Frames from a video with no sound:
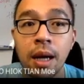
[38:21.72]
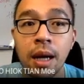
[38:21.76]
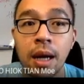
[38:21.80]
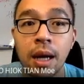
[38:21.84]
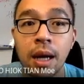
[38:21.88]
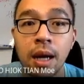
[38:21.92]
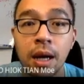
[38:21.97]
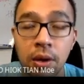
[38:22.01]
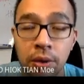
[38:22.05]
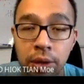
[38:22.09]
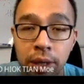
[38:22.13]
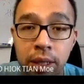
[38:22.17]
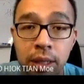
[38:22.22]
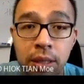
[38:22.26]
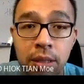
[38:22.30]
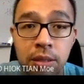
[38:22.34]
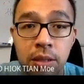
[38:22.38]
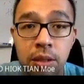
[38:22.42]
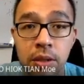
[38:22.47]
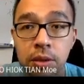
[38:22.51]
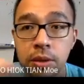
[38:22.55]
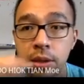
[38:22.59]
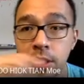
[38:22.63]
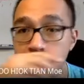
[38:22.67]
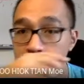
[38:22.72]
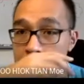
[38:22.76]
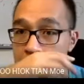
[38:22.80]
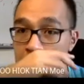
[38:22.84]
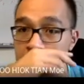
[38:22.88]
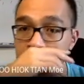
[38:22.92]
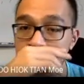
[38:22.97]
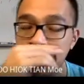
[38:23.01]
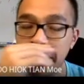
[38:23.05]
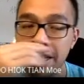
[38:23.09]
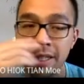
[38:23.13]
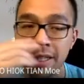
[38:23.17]
Okay, so this
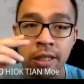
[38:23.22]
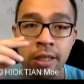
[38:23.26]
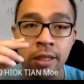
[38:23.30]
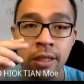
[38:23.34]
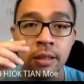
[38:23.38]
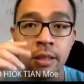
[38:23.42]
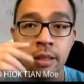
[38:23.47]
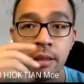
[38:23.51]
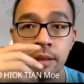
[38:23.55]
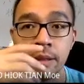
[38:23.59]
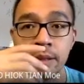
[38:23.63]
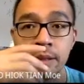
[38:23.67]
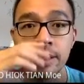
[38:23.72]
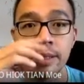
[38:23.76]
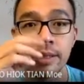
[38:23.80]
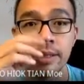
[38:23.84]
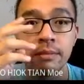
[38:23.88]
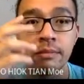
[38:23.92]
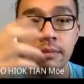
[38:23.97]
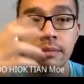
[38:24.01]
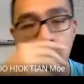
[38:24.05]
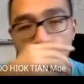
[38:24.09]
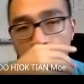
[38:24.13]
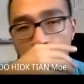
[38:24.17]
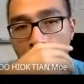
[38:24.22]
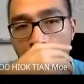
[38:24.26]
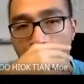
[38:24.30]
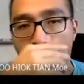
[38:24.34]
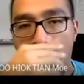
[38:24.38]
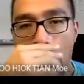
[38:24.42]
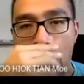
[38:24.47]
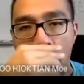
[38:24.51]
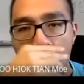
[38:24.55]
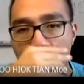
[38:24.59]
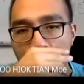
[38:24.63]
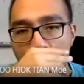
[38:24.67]
explanation is,
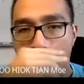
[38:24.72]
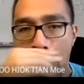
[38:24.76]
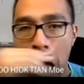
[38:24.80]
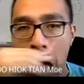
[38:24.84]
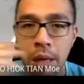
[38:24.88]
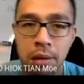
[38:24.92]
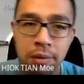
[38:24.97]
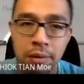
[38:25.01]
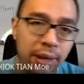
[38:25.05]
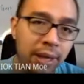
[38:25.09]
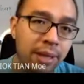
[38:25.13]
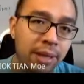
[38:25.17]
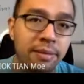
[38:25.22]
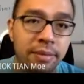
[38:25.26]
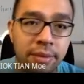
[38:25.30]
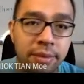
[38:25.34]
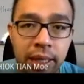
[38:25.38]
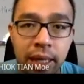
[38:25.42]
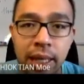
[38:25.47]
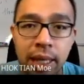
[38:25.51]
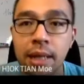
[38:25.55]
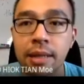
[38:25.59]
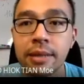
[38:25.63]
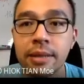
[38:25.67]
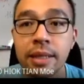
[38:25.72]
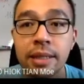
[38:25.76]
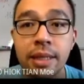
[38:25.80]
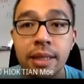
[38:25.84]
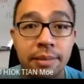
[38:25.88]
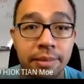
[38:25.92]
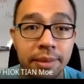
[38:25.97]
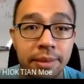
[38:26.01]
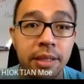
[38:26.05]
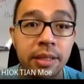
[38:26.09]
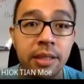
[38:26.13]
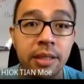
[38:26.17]
this
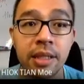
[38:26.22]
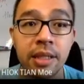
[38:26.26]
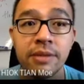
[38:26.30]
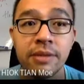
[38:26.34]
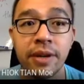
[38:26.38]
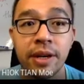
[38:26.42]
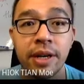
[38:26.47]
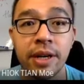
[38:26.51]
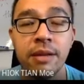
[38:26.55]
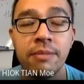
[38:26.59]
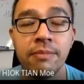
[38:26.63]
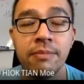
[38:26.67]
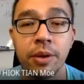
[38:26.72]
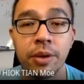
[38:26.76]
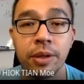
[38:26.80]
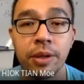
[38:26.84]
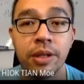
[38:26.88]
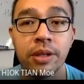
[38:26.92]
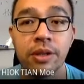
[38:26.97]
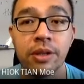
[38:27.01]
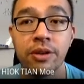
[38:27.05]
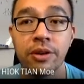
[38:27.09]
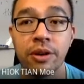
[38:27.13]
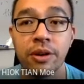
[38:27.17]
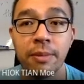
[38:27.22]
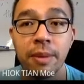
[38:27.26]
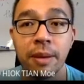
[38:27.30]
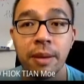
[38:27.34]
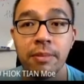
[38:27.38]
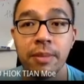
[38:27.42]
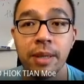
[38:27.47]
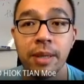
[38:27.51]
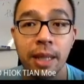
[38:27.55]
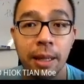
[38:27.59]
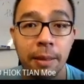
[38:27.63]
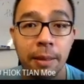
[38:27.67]
explanation is very important to remember lah.